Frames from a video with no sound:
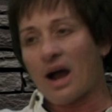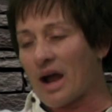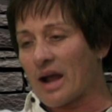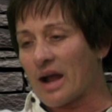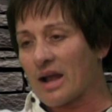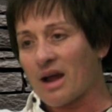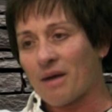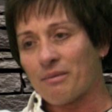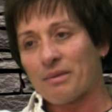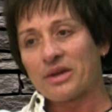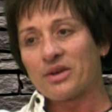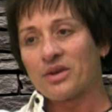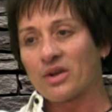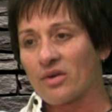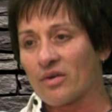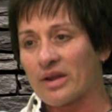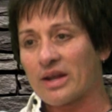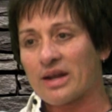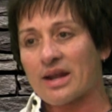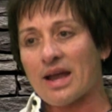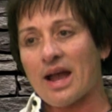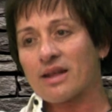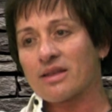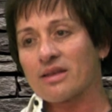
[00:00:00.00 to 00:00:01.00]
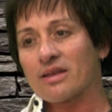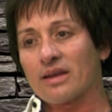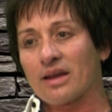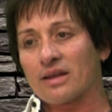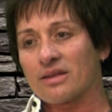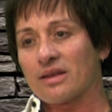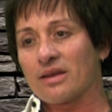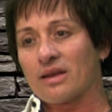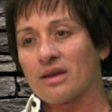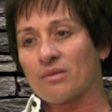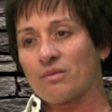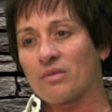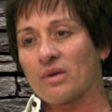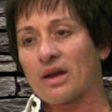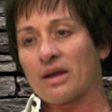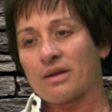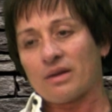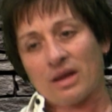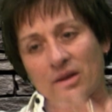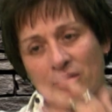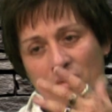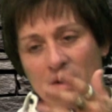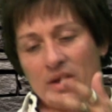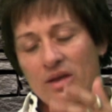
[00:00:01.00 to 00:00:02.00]
I got my degree in acting at
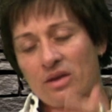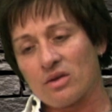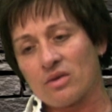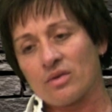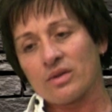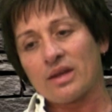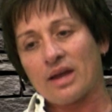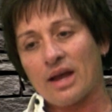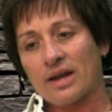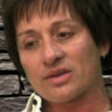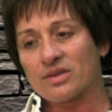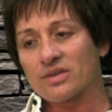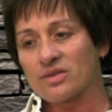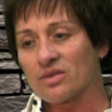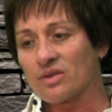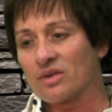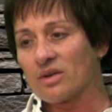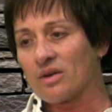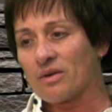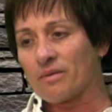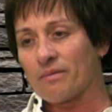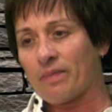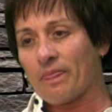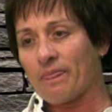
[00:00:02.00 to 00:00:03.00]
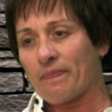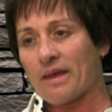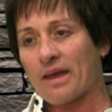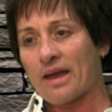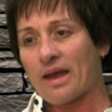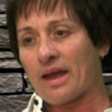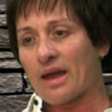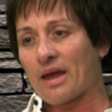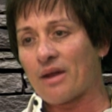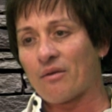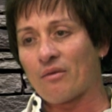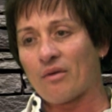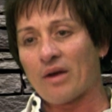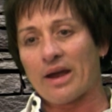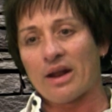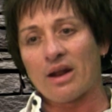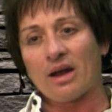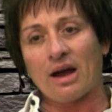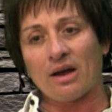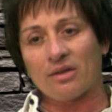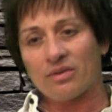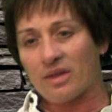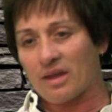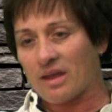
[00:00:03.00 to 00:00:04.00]
NYU at the Actor Studio. And right
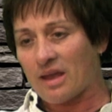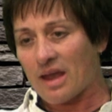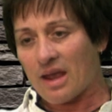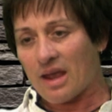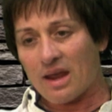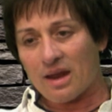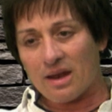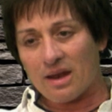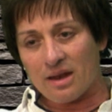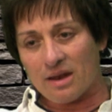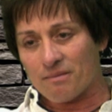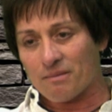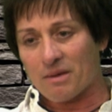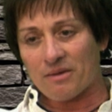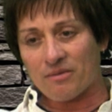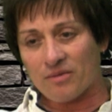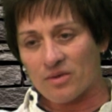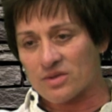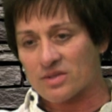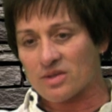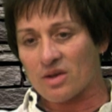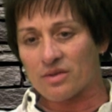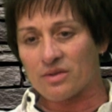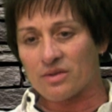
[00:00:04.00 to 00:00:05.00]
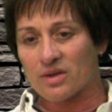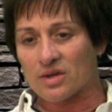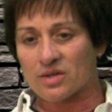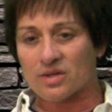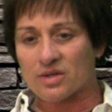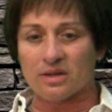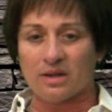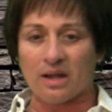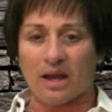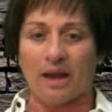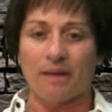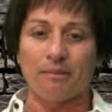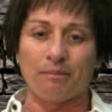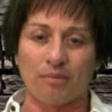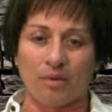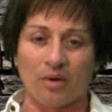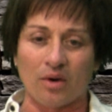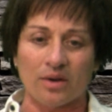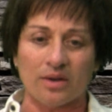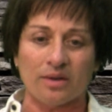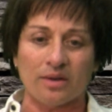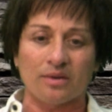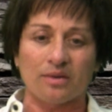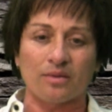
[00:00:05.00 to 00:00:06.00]
out the gate, my first audition I
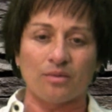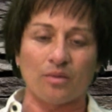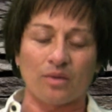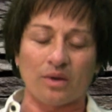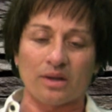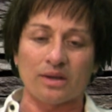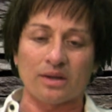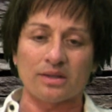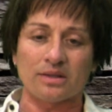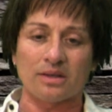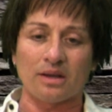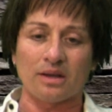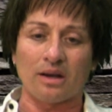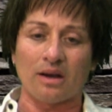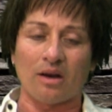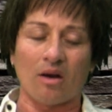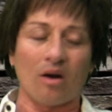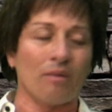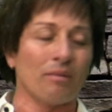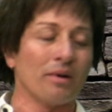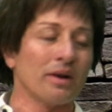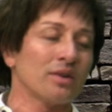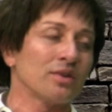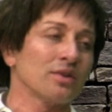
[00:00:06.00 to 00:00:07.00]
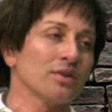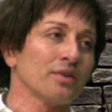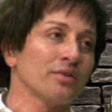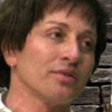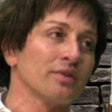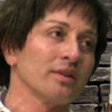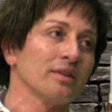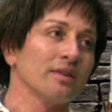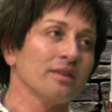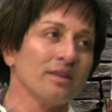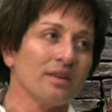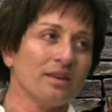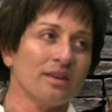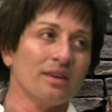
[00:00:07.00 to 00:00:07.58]
booked was All My Children.